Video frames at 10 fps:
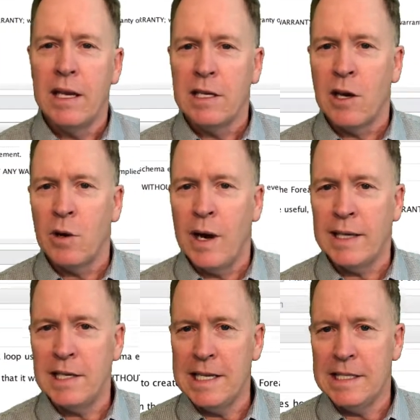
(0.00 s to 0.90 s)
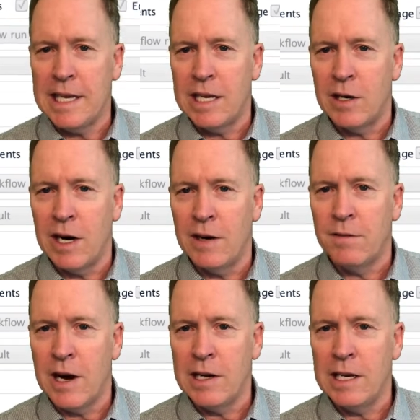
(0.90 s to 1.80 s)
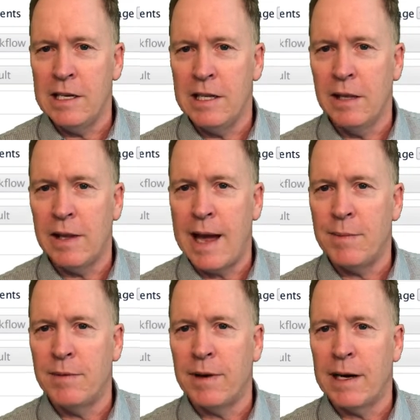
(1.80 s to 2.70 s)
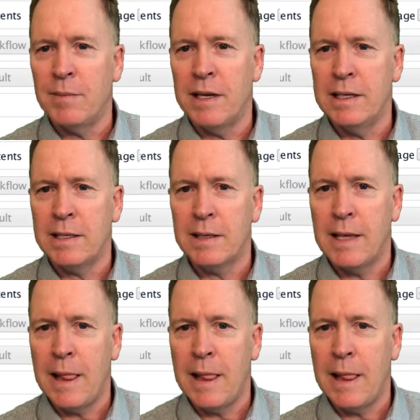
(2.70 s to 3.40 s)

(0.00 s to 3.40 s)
So as you can see here, I've gone into the lab environment